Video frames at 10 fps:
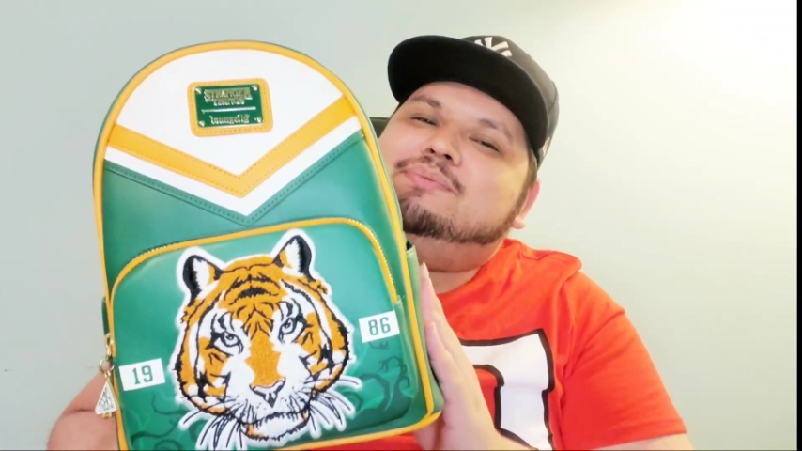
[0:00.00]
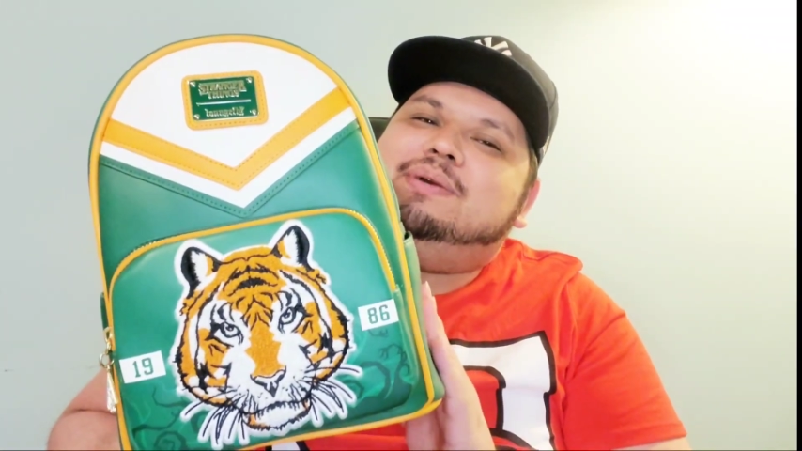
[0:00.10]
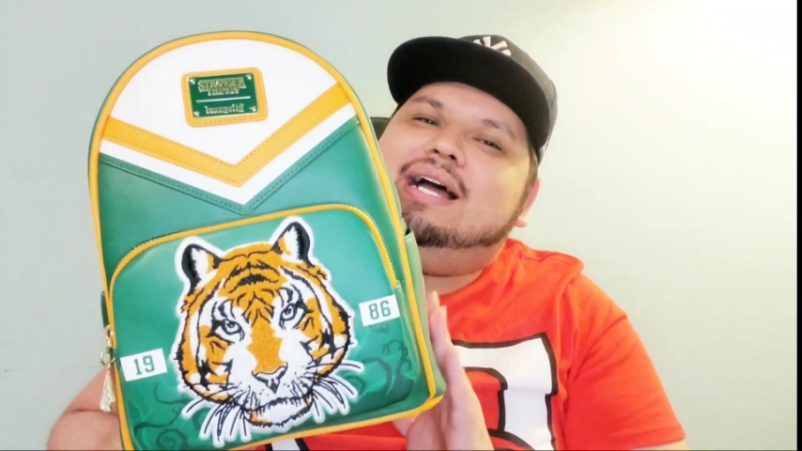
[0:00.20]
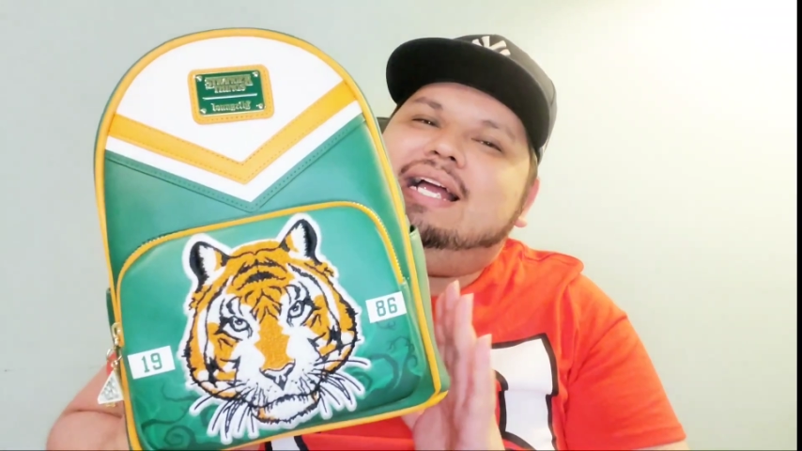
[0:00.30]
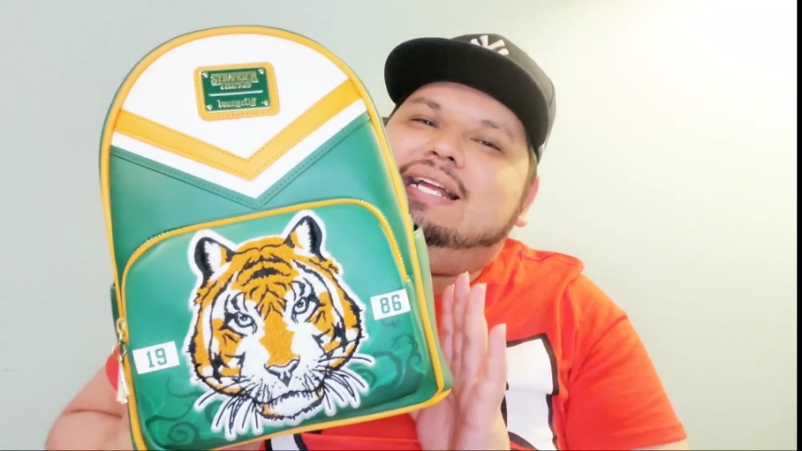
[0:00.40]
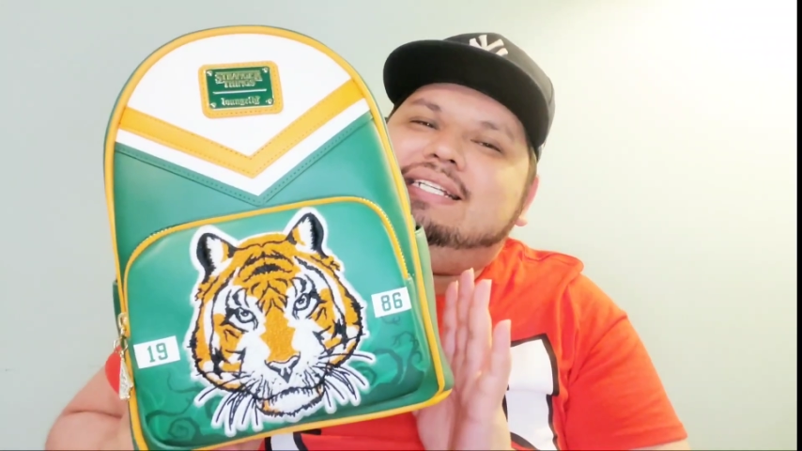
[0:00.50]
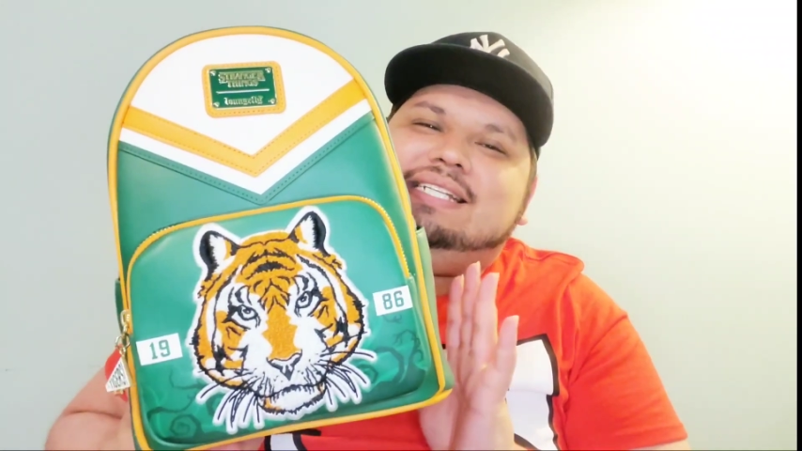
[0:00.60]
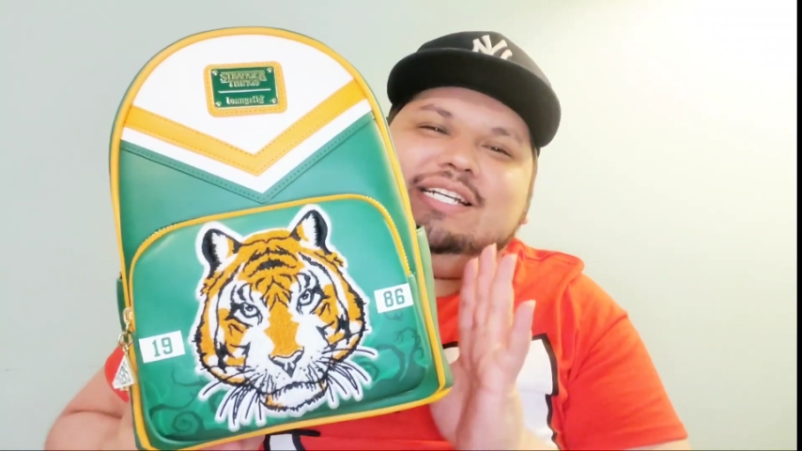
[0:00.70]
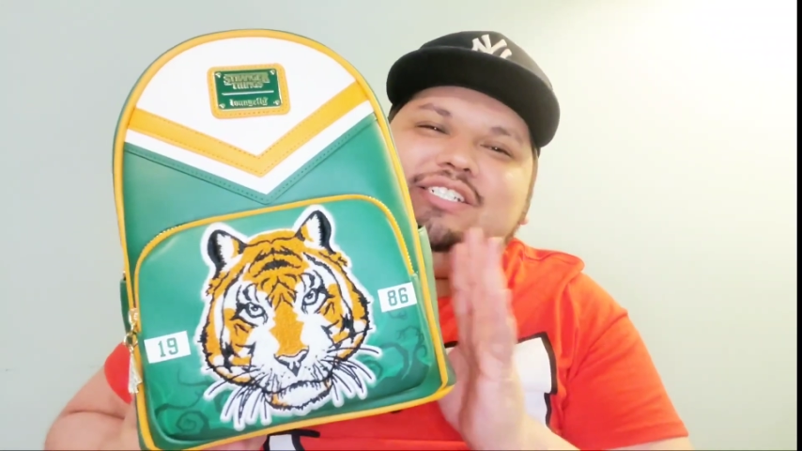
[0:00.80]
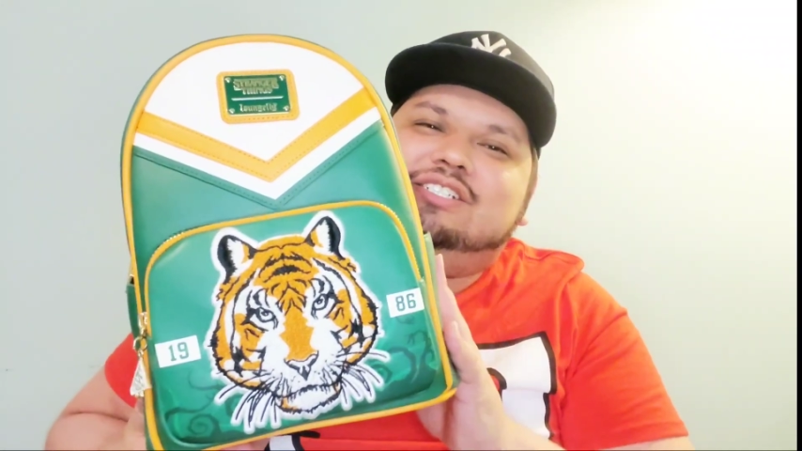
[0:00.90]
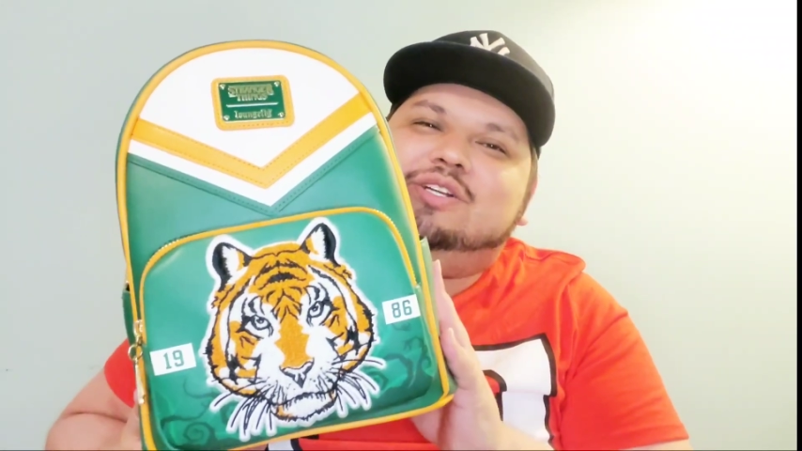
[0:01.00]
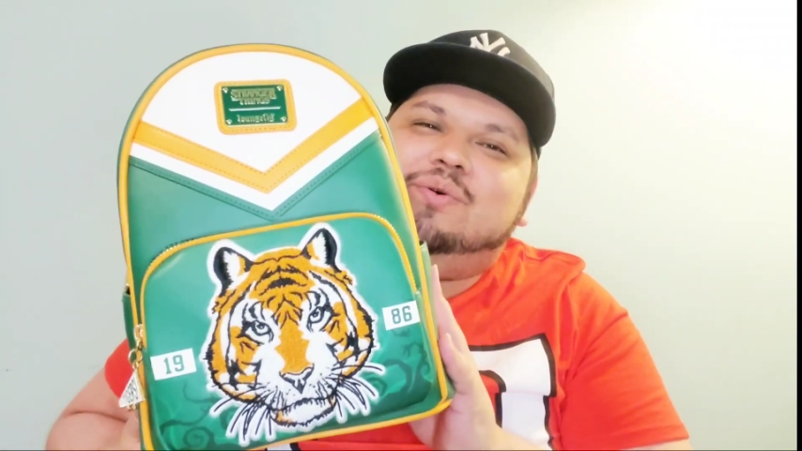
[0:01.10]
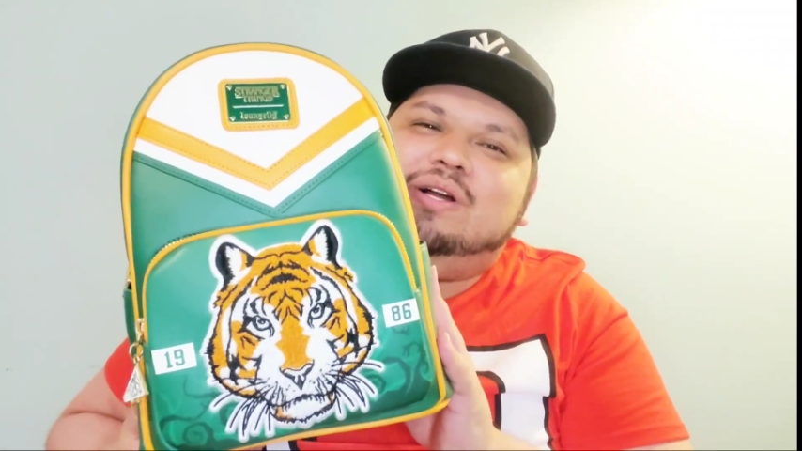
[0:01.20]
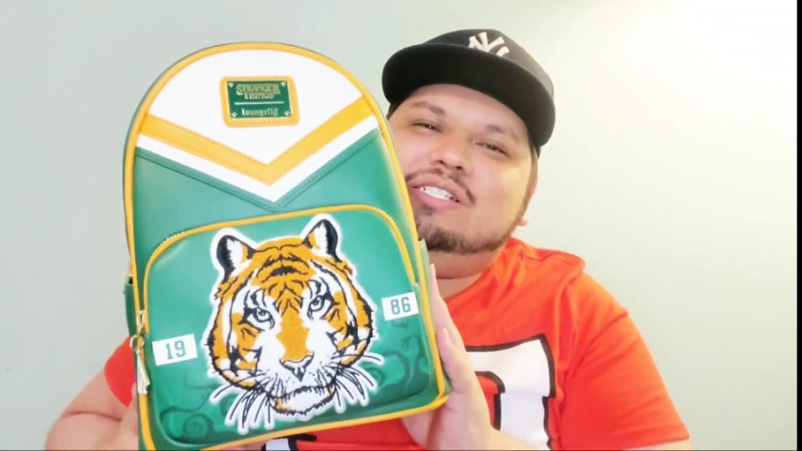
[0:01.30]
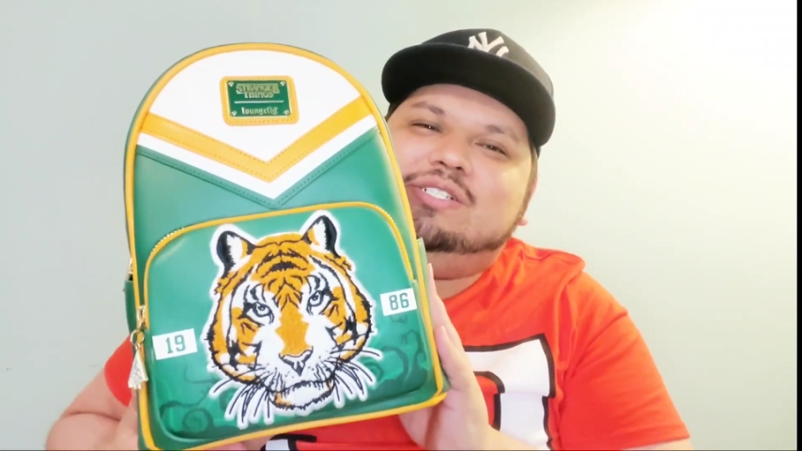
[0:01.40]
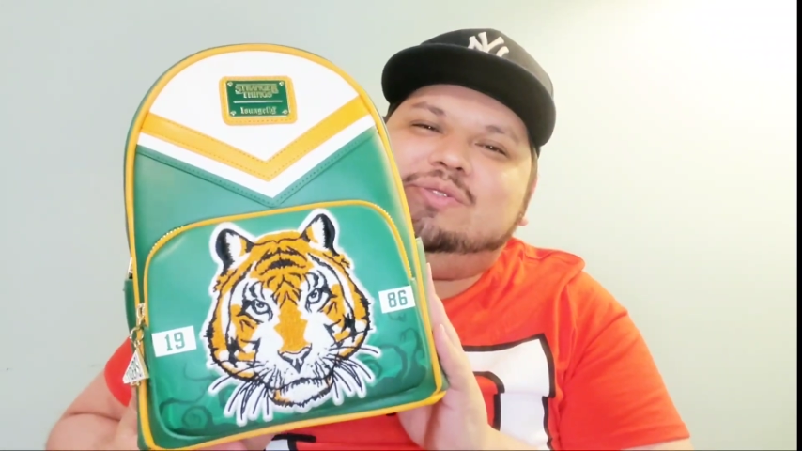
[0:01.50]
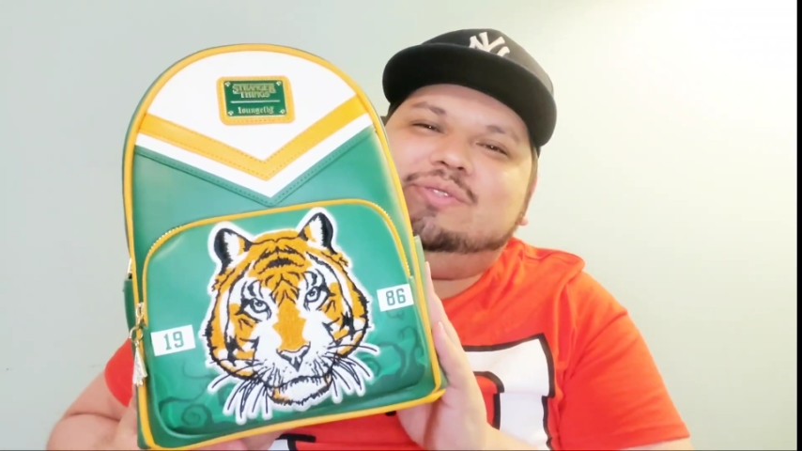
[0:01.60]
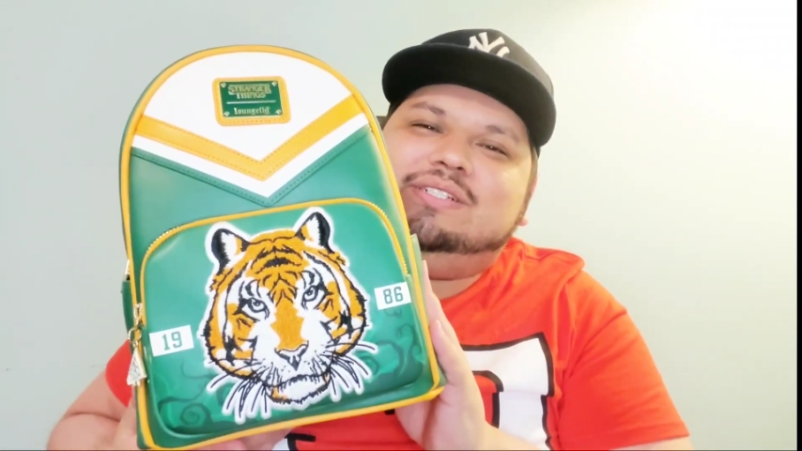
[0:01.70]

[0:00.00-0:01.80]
but because I just don't want to,